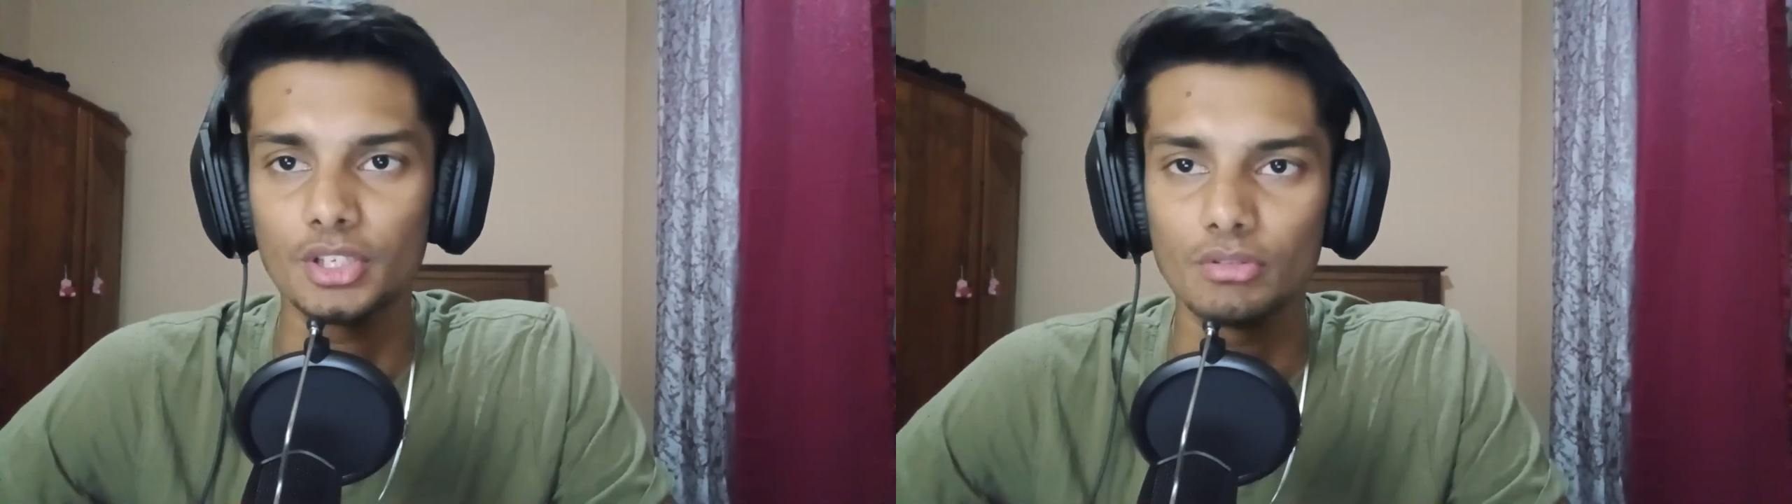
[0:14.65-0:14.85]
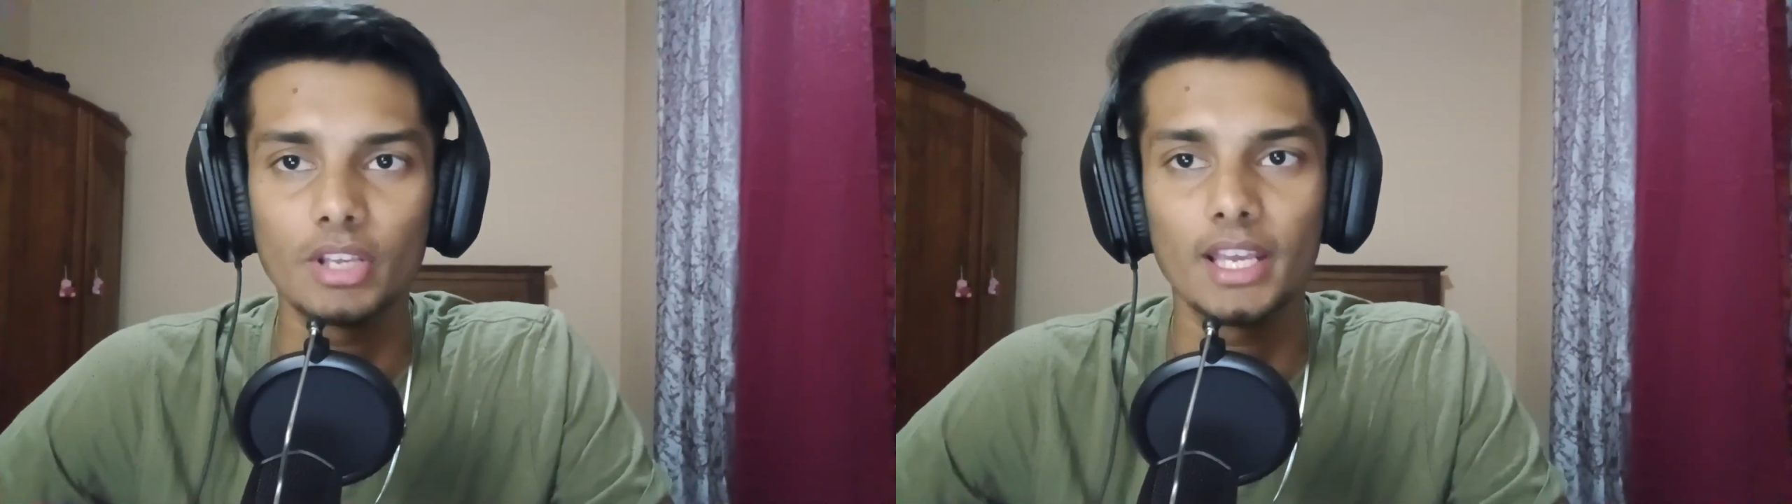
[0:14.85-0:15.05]

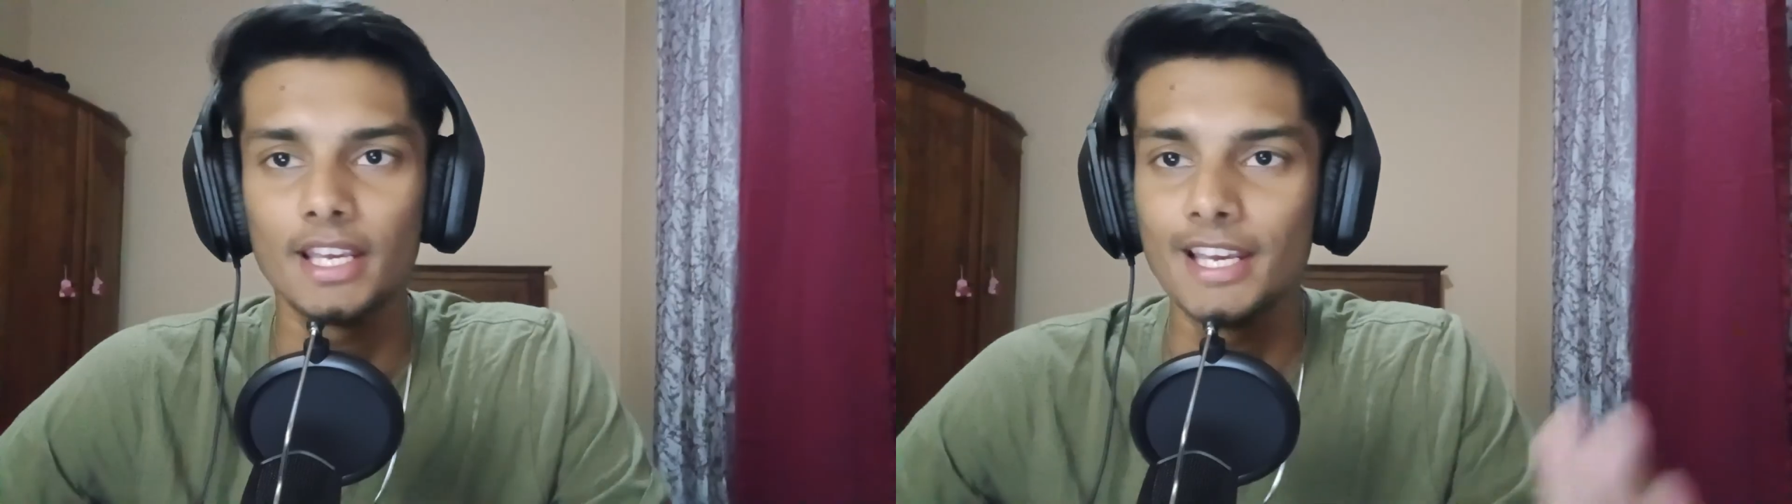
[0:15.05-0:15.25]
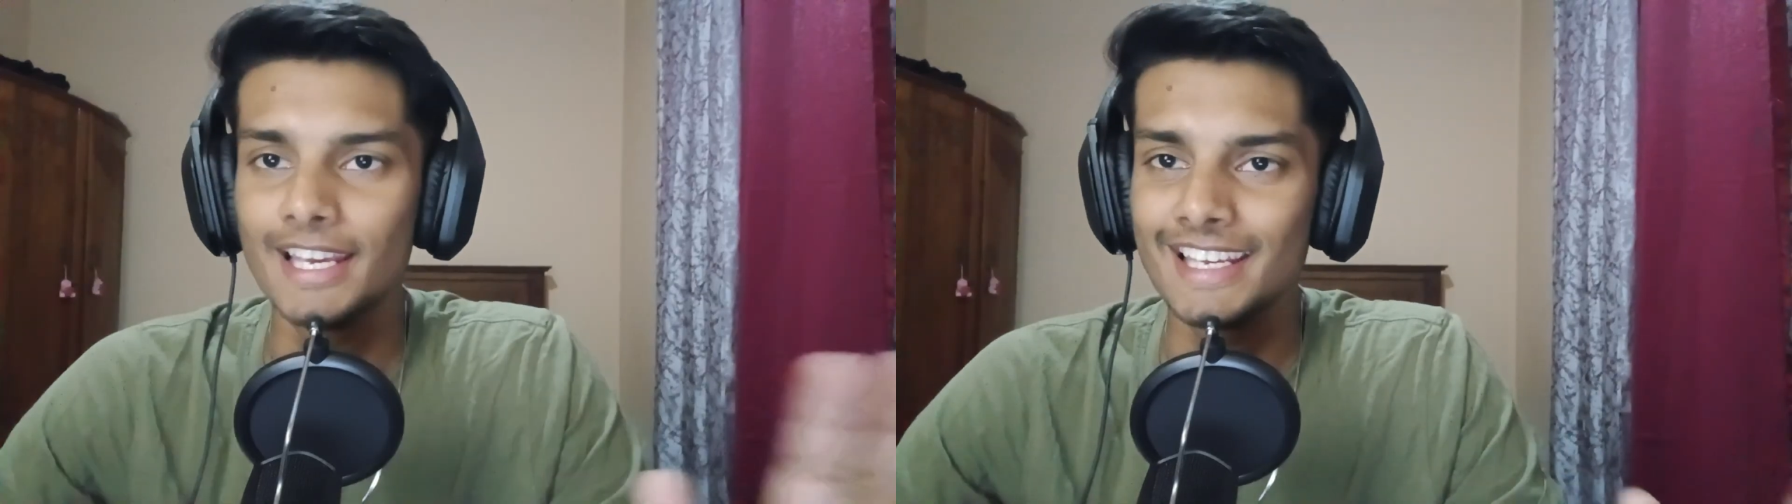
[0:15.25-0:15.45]
Okay,
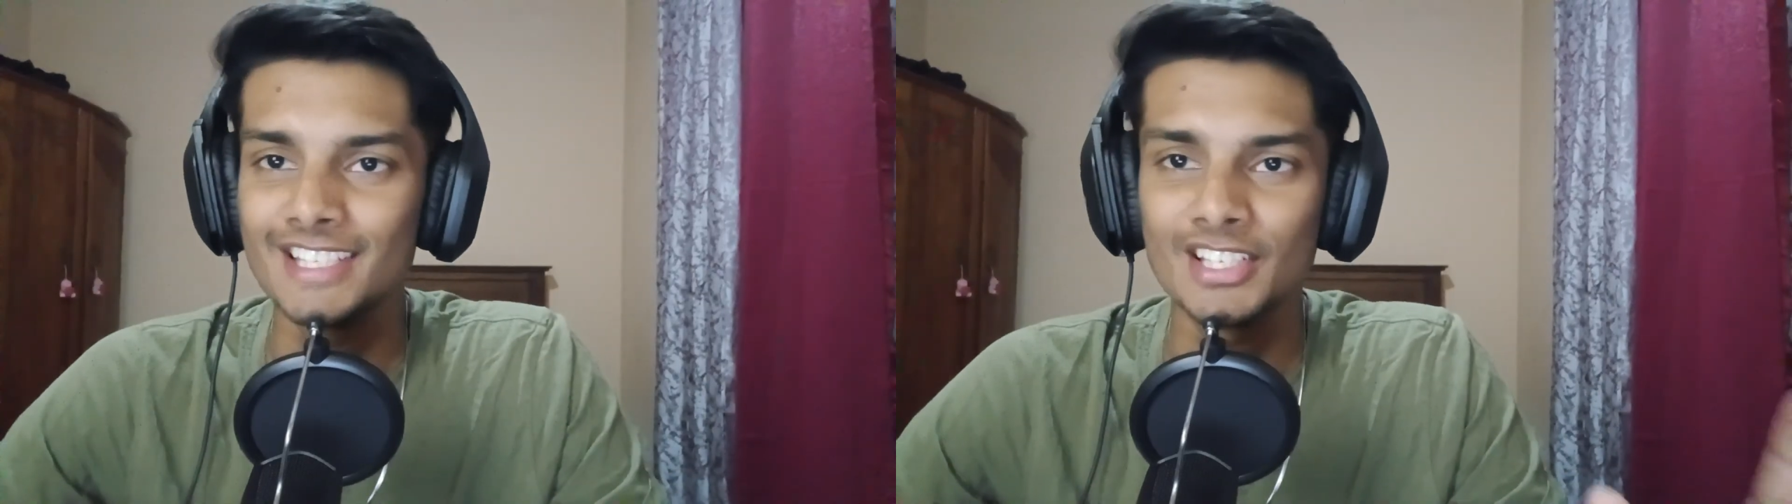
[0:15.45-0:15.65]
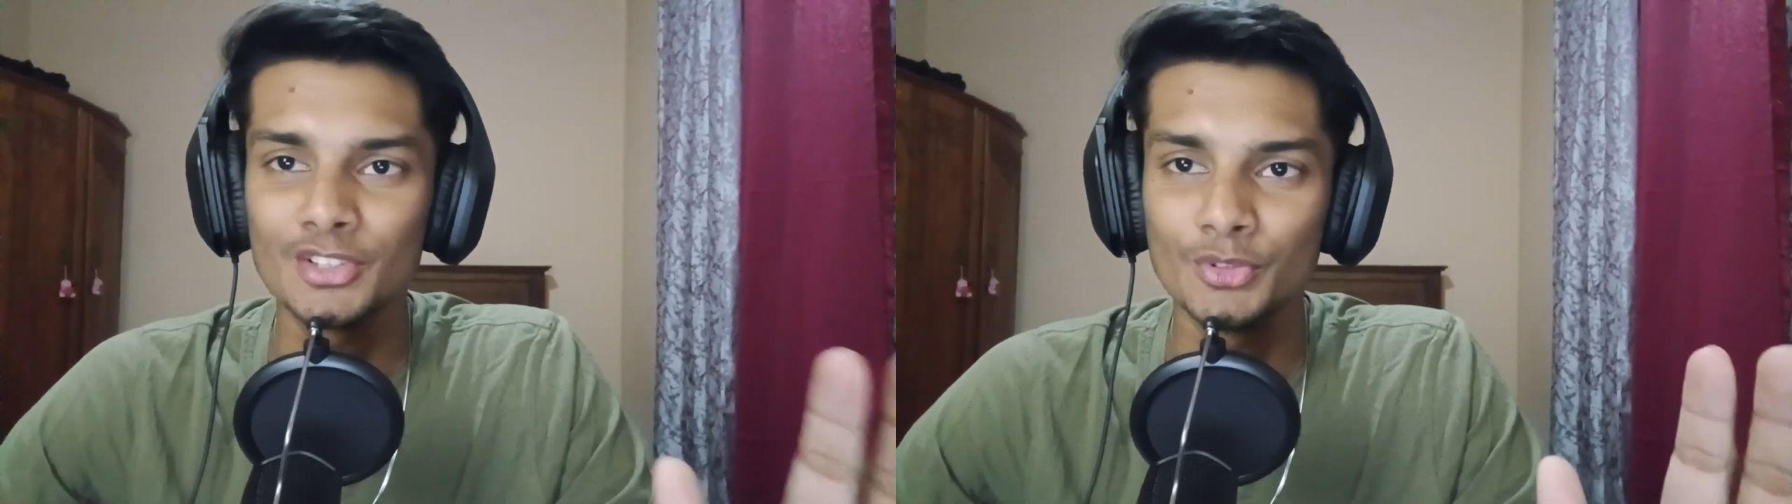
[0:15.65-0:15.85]
is
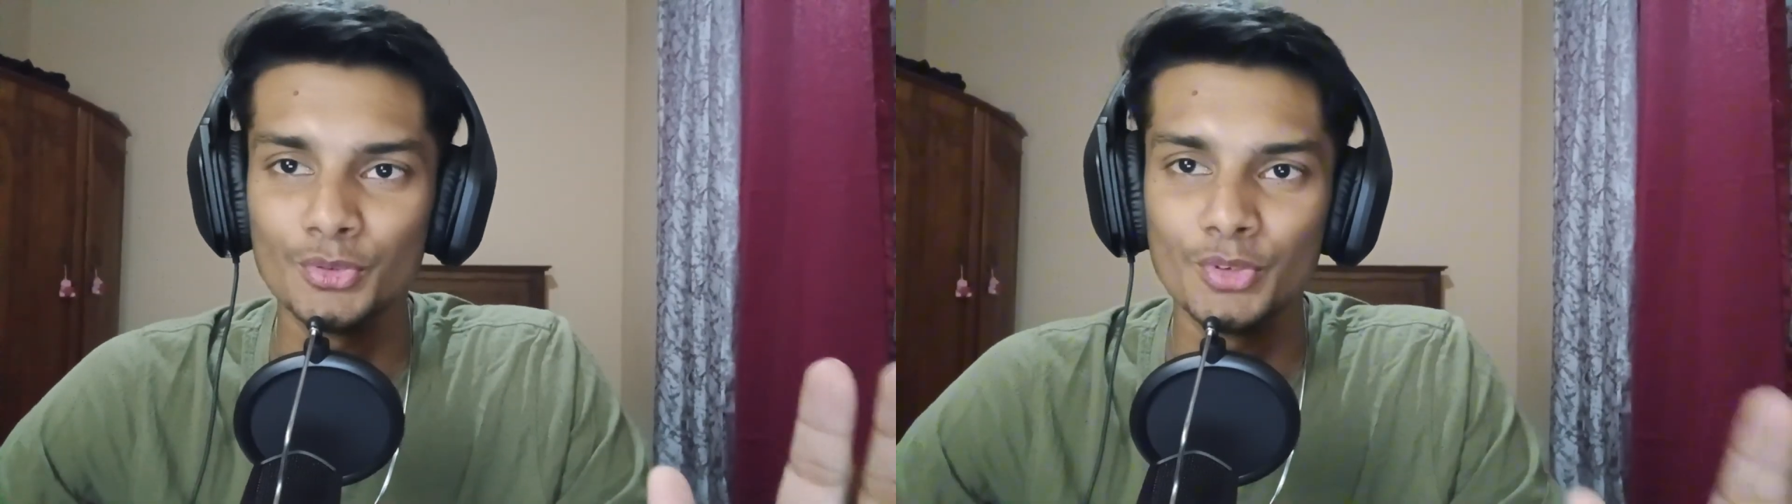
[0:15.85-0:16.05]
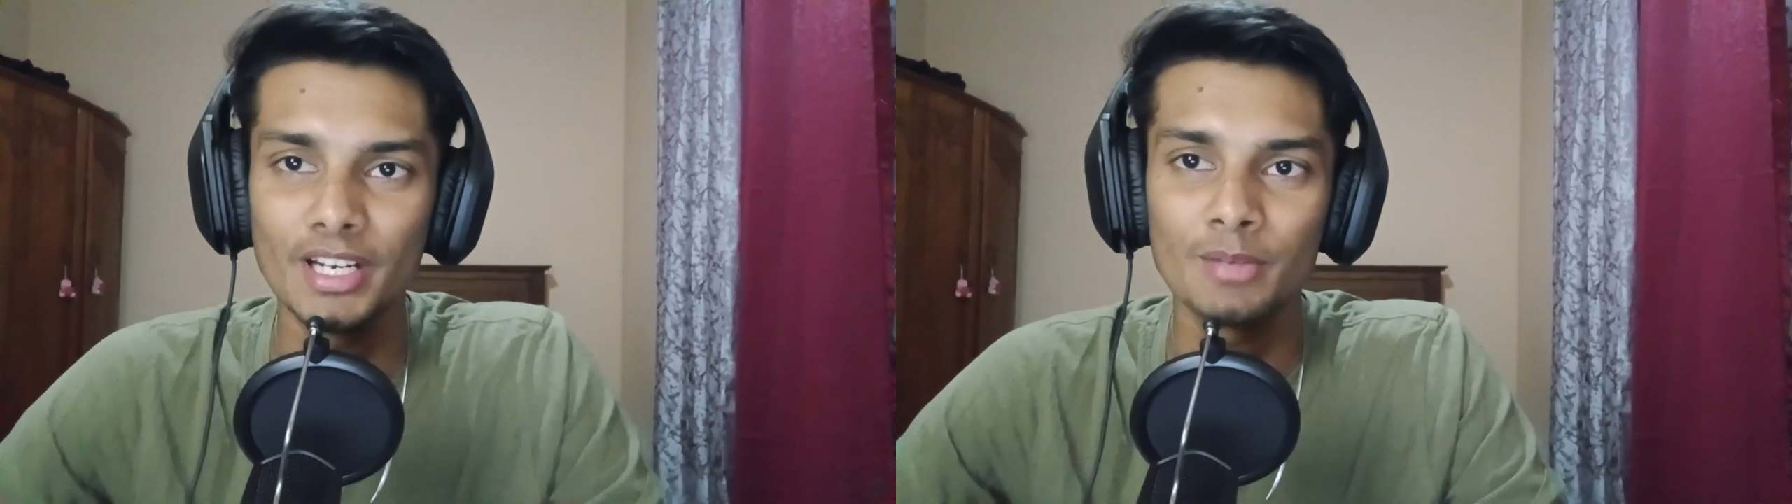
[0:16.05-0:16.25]
it
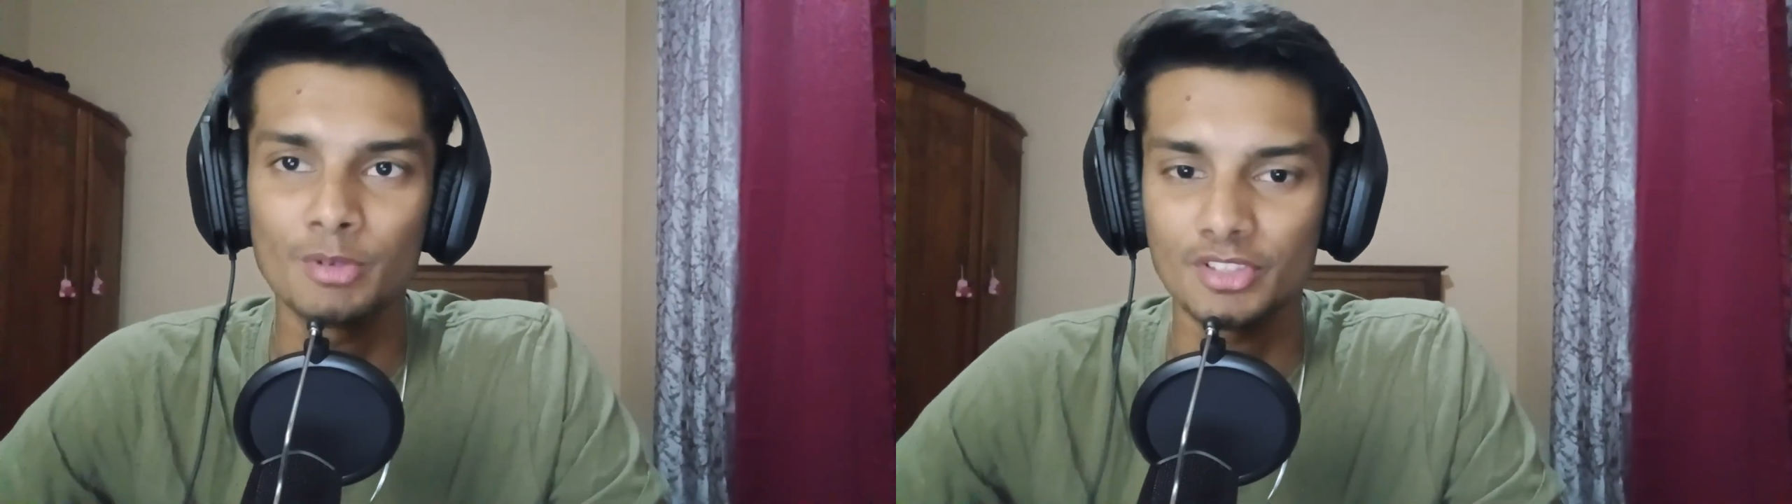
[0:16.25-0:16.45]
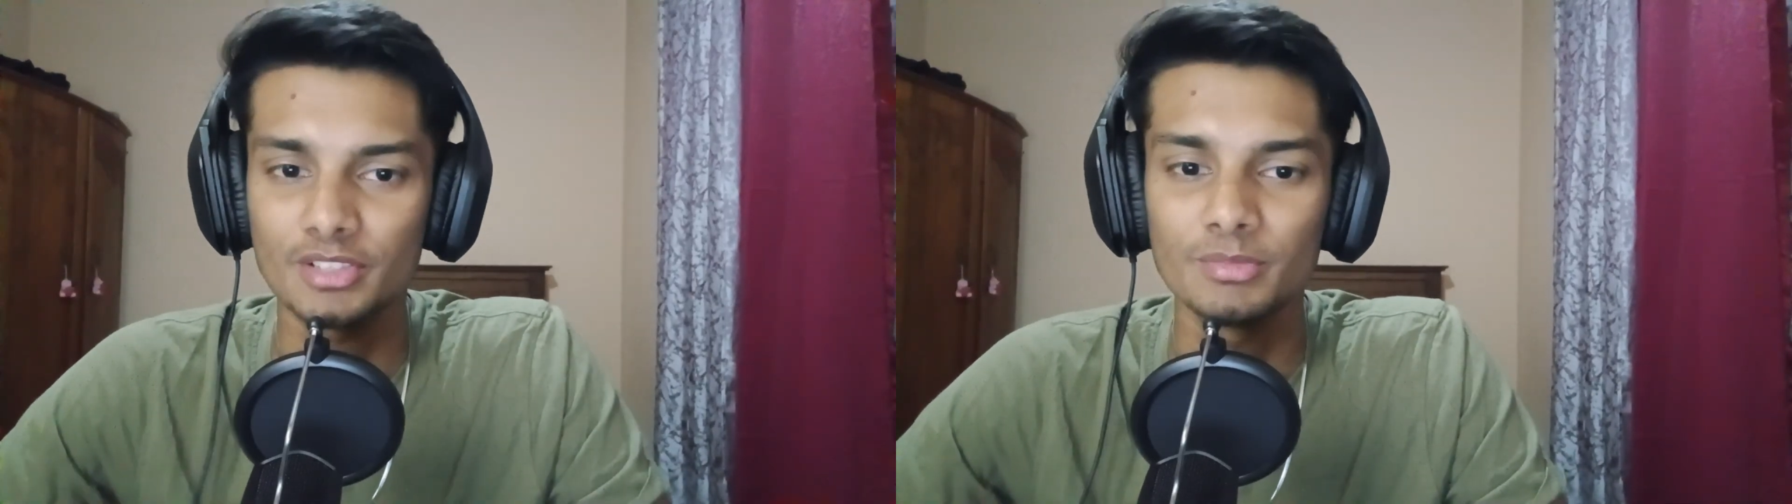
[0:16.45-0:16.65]
really
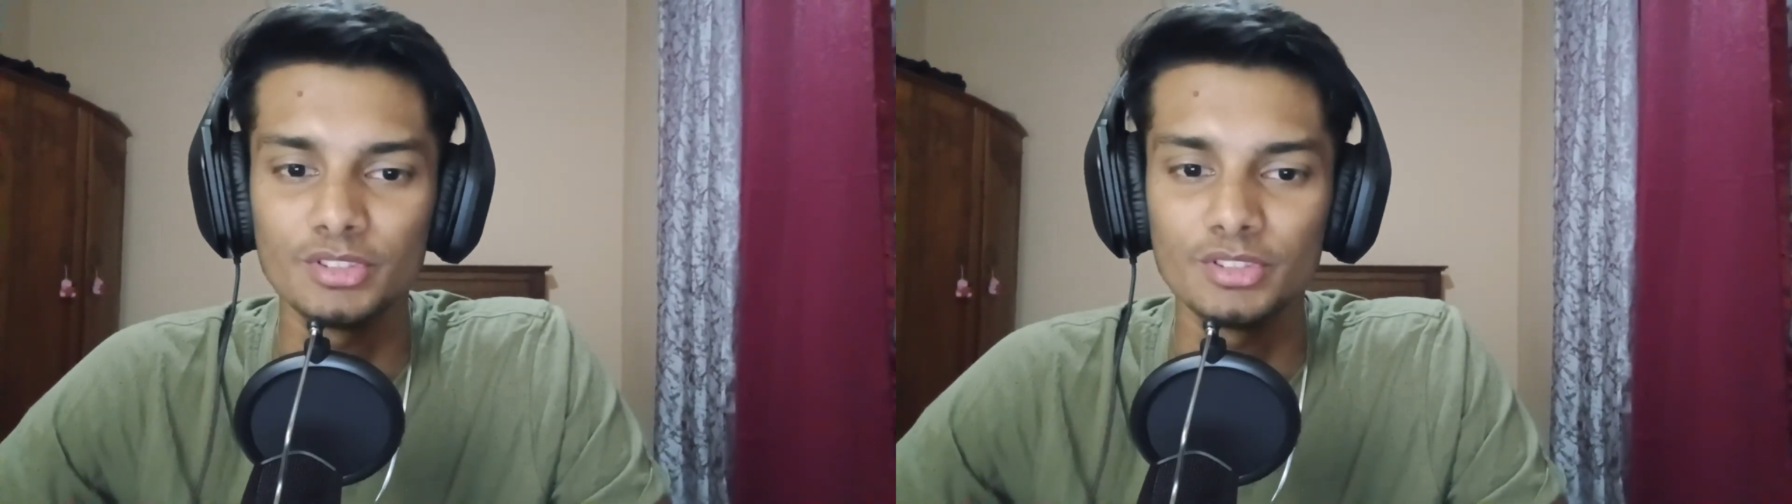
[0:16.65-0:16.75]
possible